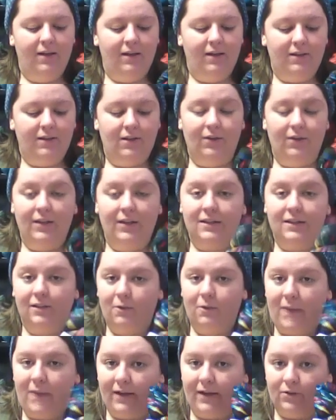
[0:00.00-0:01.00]
So that's a
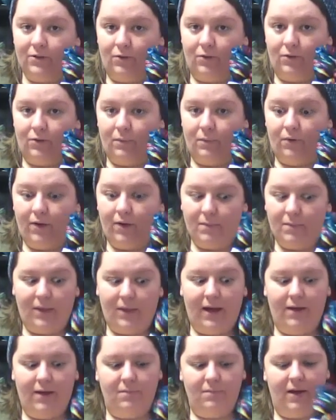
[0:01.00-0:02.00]
little backstory
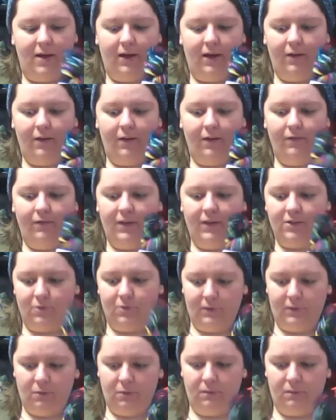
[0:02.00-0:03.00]
behind my
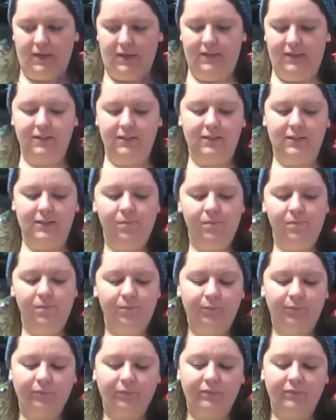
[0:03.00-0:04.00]
Vanderbilt base.
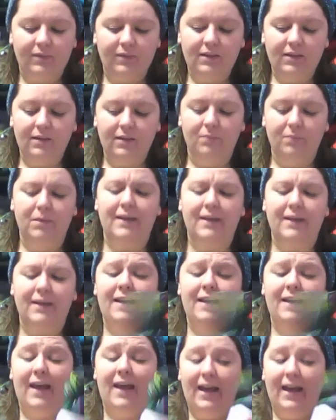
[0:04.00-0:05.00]
My
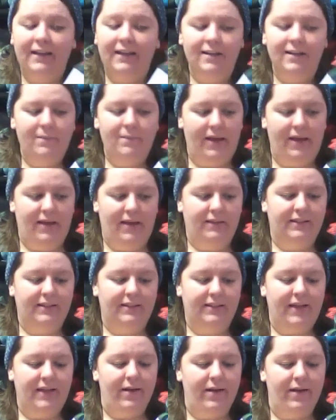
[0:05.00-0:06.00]
Nantahala base,
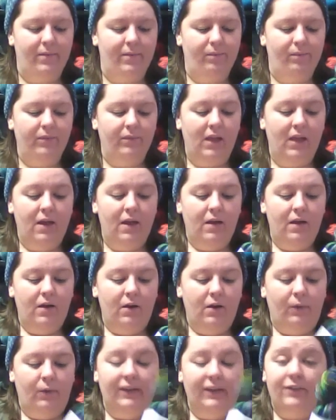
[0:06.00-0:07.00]

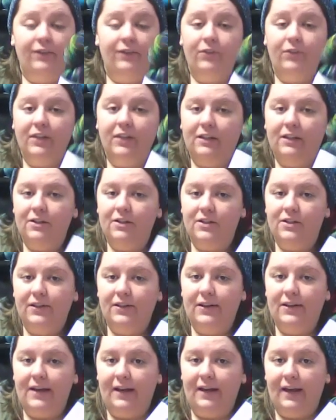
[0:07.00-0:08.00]
we live really close to
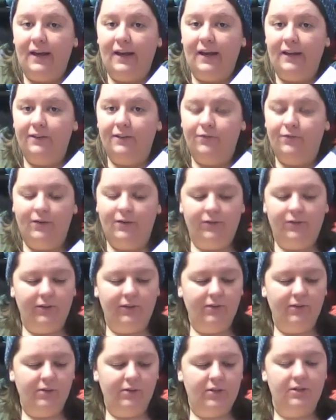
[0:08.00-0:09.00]
the Nantahala
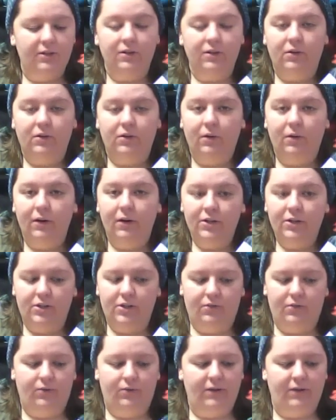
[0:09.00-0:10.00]
River, which is a
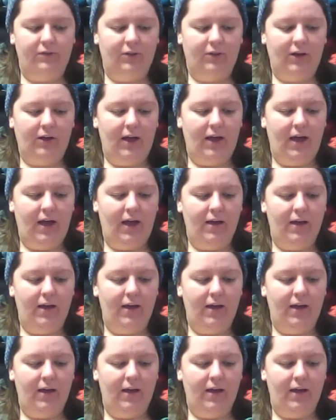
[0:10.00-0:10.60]
gorgeous river